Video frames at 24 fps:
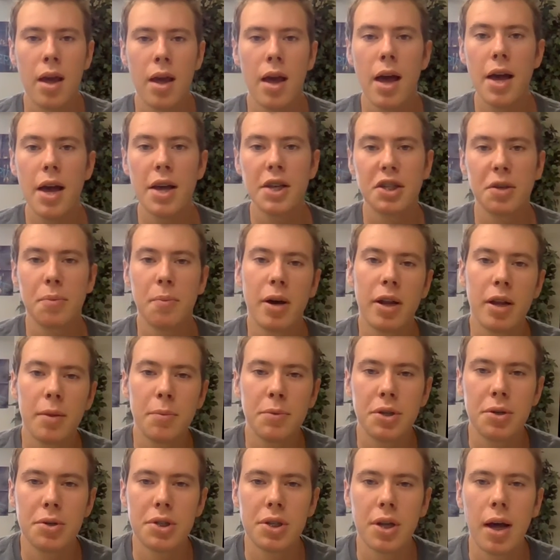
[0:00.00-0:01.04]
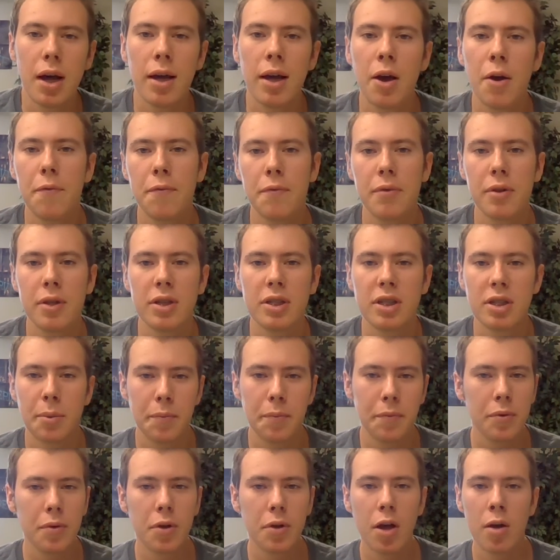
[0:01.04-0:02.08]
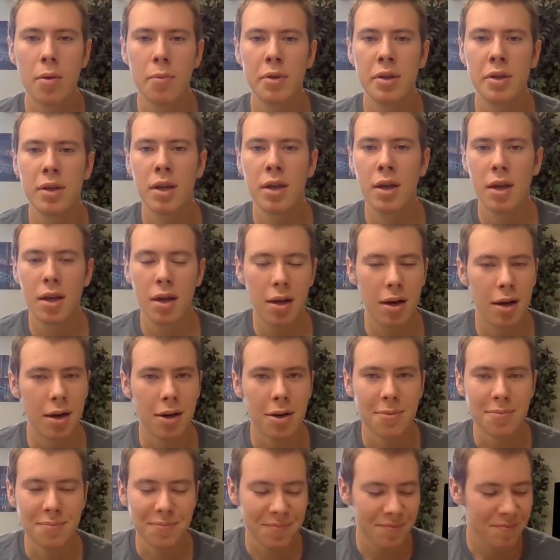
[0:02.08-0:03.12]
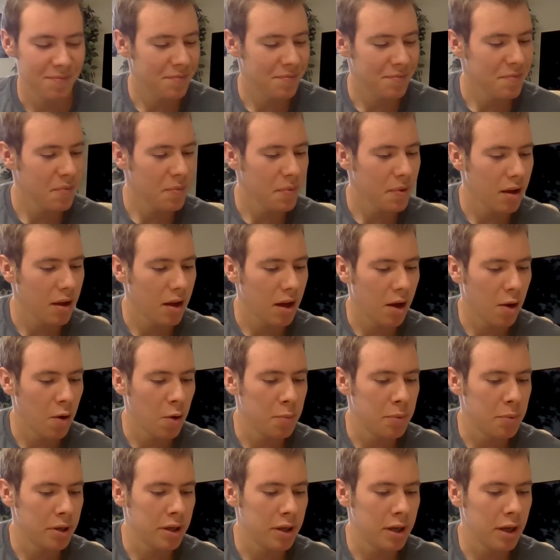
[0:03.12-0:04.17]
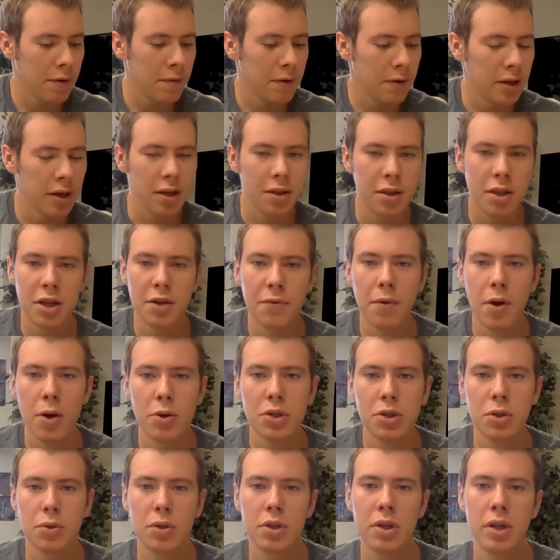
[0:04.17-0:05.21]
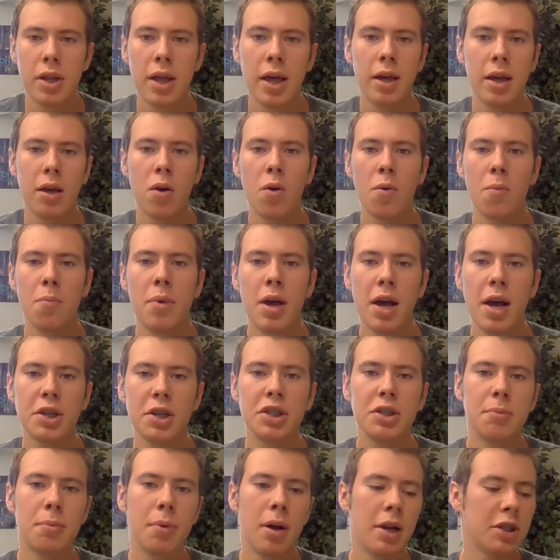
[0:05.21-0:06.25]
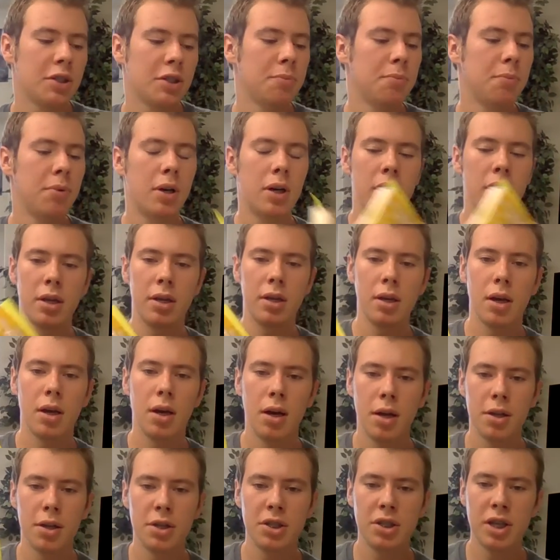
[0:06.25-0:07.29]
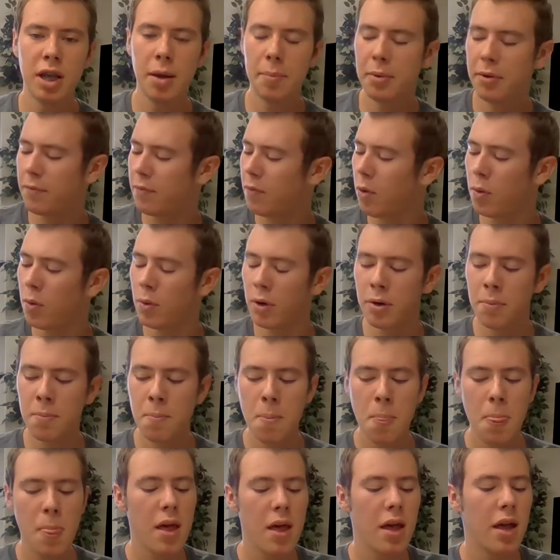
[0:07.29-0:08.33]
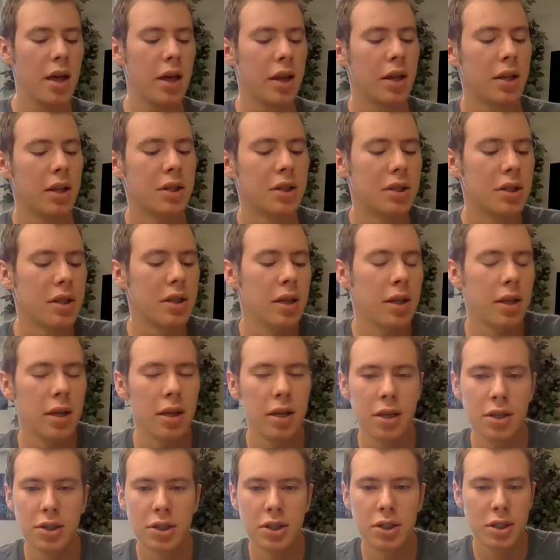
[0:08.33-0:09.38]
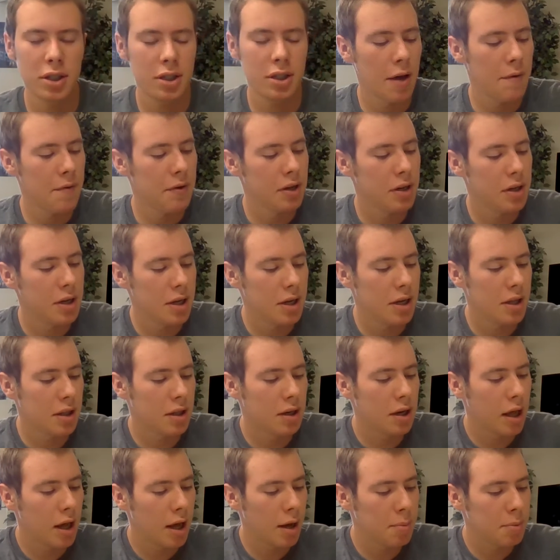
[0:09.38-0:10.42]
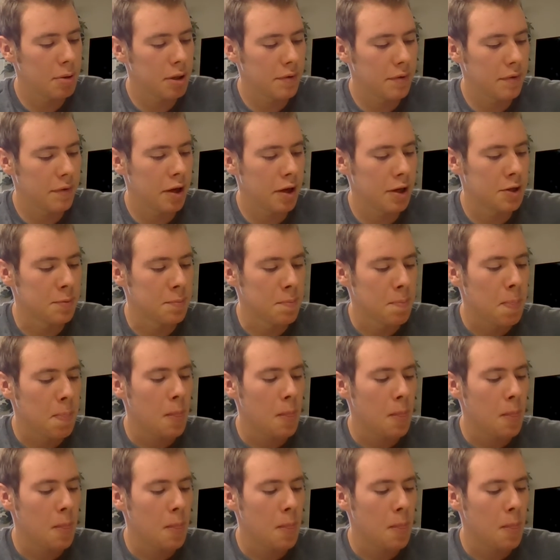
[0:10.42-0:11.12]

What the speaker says: Hey, so my name is Josiah. Hopefully some of you know me. I will be giving the devotional today on Pastor Mike's book, Stepping Forward. It is the 17th day, I believe, yes.